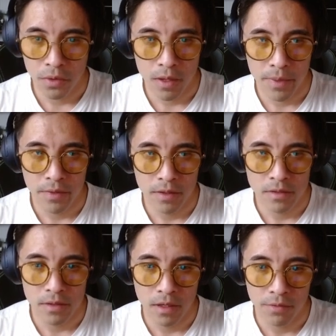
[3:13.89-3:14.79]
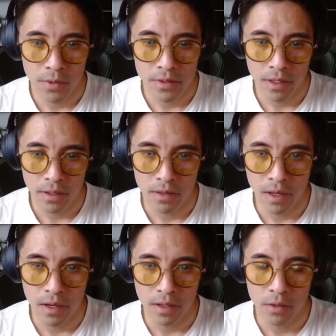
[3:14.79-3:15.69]
thing about this stuff was like
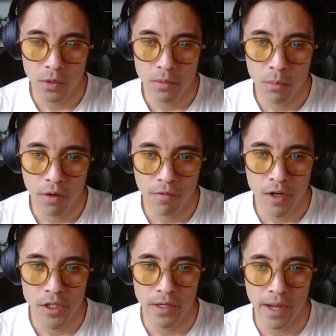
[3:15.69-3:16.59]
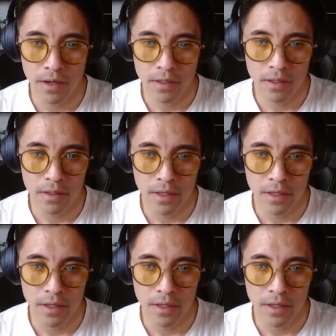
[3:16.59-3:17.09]
that there was more functionality.